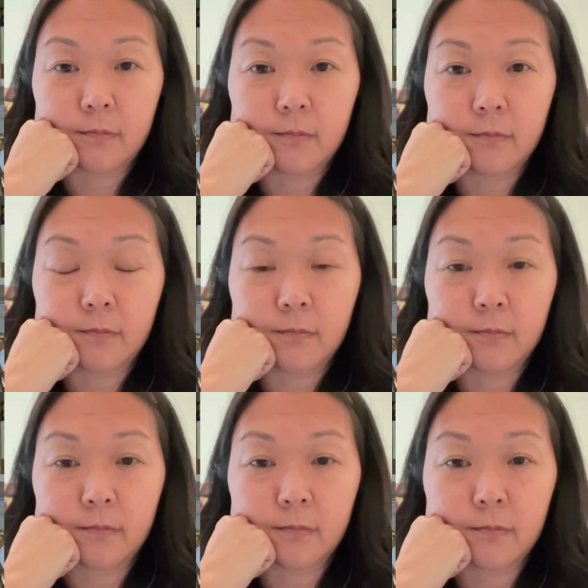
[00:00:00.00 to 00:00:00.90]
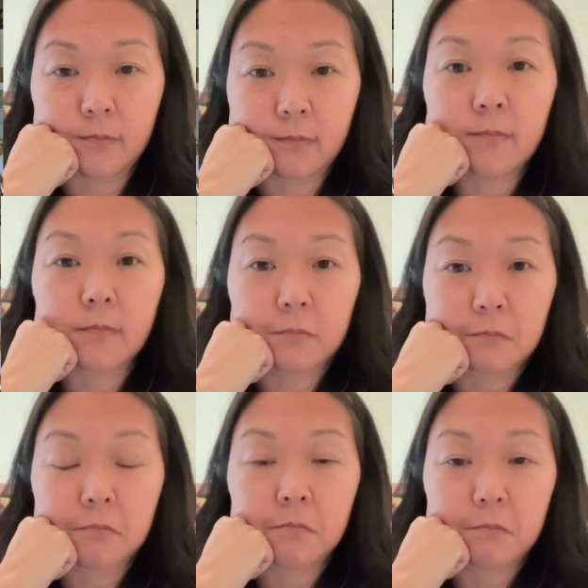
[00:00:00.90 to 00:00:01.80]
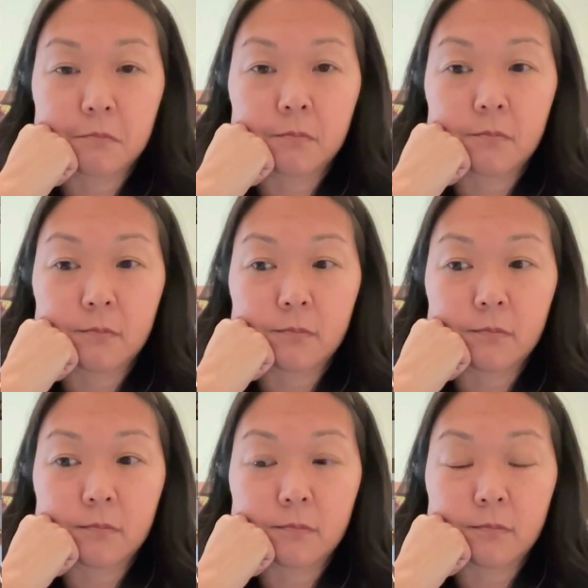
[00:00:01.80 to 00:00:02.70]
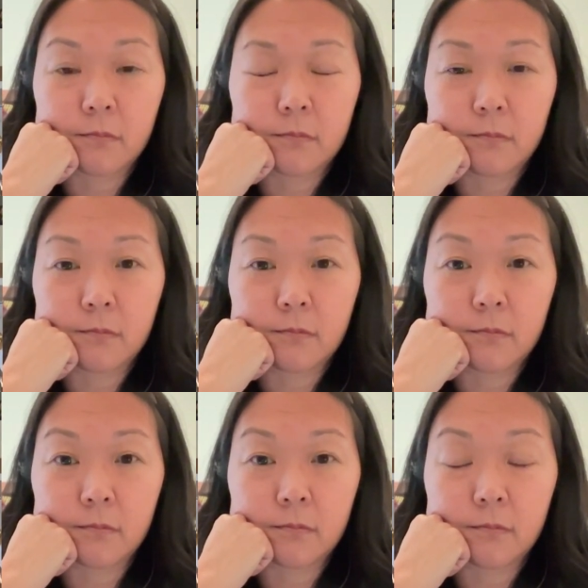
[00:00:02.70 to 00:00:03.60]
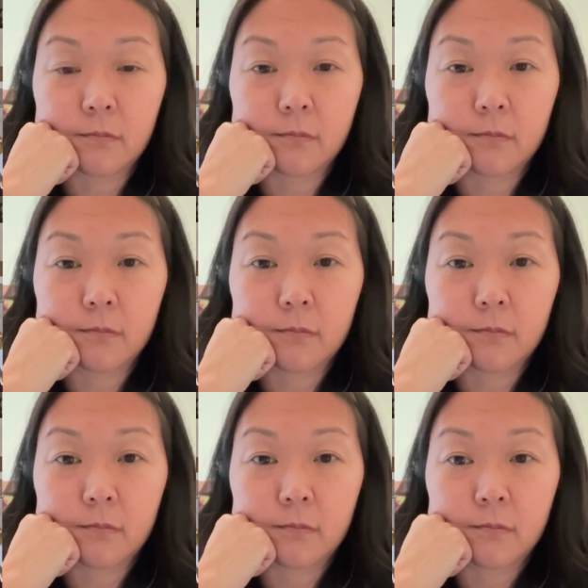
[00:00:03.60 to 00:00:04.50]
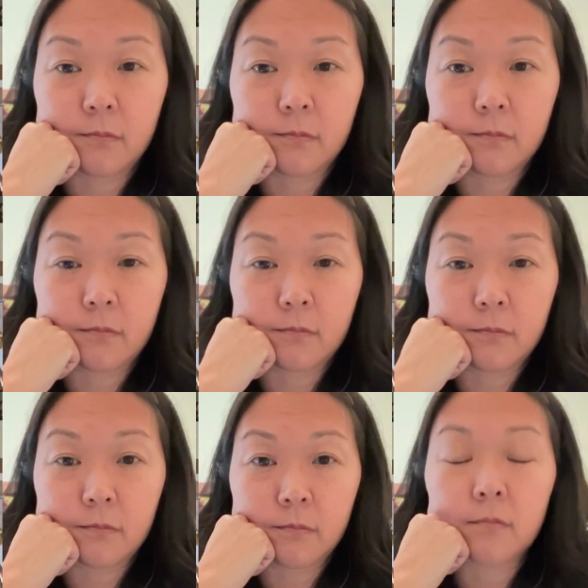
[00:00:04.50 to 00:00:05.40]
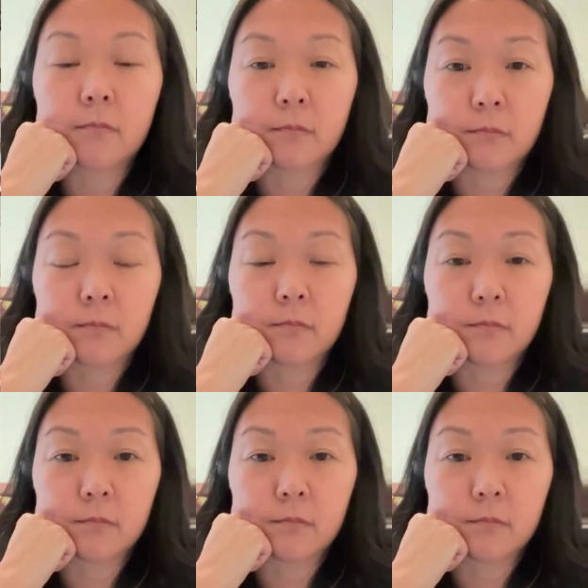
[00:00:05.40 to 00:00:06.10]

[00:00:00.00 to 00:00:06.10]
This person isn't speaking.